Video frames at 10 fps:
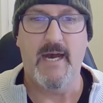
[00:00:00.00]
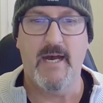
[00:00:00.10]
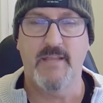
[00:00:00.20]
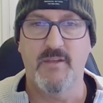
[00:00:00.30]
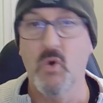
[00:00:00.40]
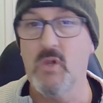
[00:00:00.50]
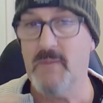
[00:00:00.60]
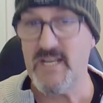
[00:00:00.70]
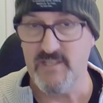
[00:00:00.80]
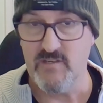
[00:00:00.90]
They're all
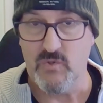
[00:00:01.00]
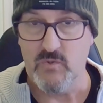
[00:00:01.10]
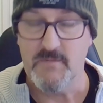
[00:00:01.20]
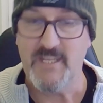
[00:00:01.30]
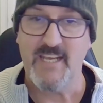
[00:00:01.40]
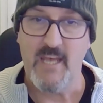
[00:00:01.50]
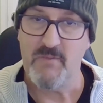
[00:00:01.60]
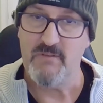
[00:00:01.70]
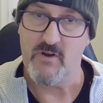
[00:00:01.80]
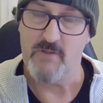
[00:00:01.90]
amazing tools, but they can
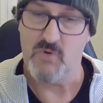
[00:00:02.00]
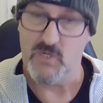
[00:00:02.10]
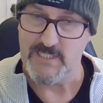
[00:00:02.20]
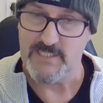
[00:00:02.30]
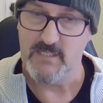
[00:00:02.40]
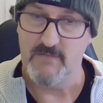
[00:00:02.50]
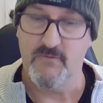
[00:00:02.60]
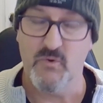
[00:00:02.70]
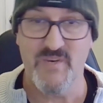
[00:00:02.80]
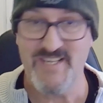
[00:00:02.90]
be very pricey.
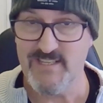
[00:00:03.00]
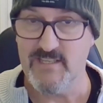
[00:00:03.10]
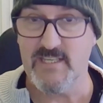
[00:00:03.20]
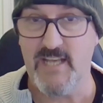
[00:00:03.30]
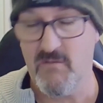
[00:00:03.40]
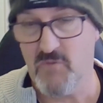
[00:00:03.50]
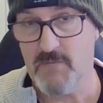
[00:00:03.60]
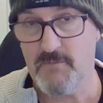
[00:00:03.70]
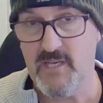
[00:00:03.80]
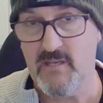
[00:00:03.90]
For instance,
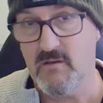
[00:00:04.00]
MIP, you can